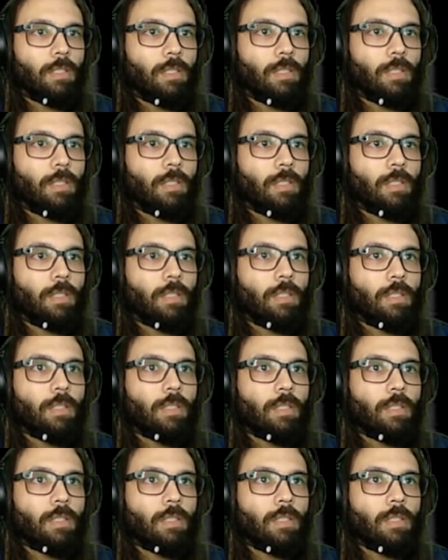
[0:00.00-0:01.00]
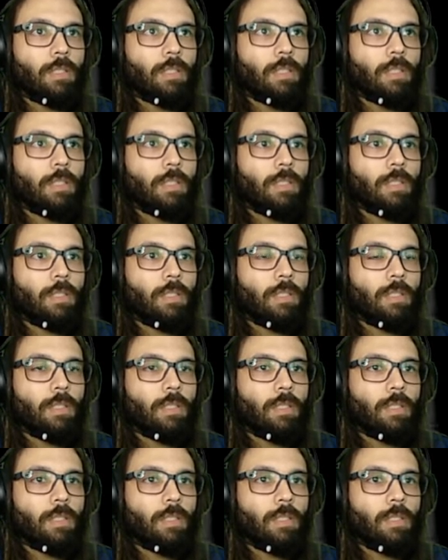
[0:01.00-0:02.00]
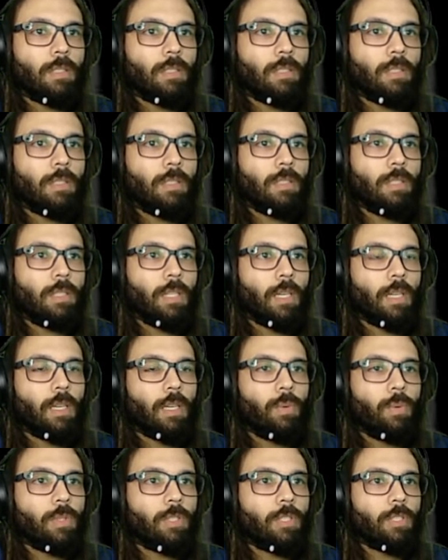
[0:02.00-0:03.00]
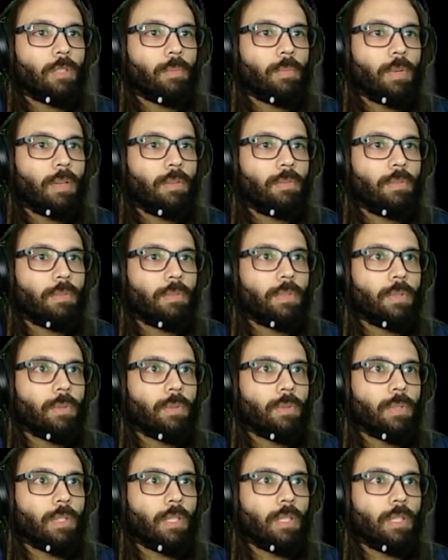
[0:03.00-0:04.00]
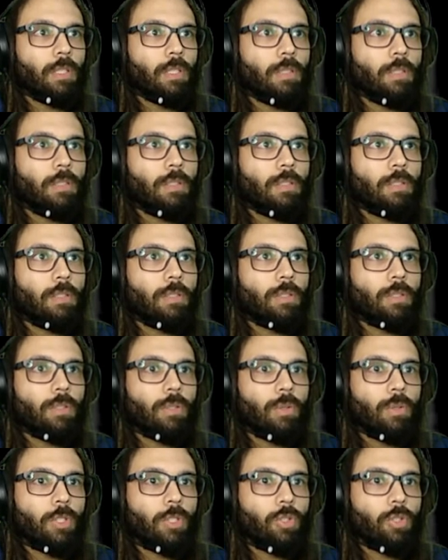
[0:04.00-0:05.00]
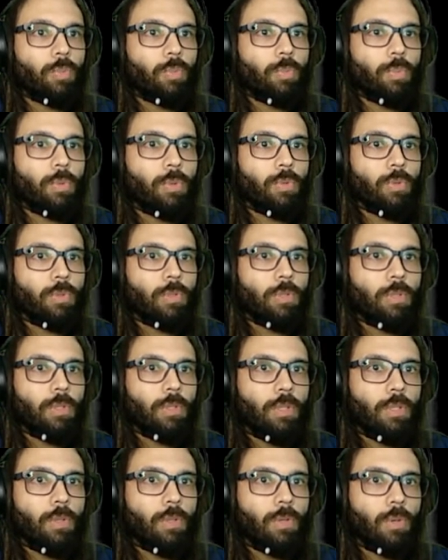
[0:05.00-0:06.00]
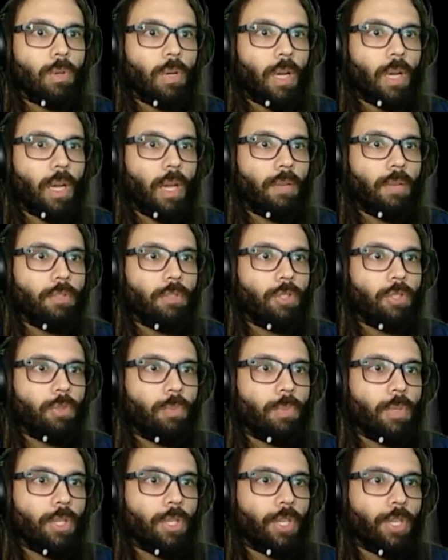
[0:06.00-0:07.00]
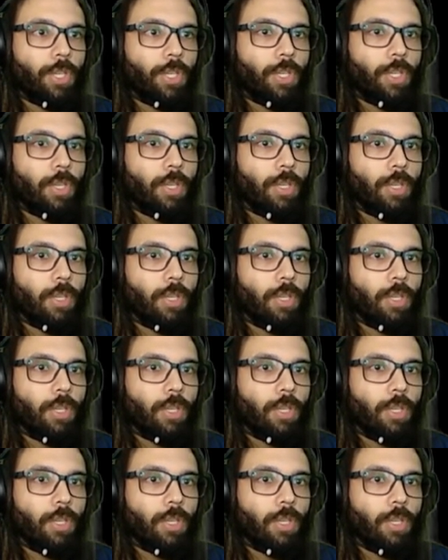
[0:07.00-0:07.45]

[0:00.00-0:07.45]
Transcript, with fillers: Uh, yeah, I want somebody from Fontaine, so I suppose you'll have to be her.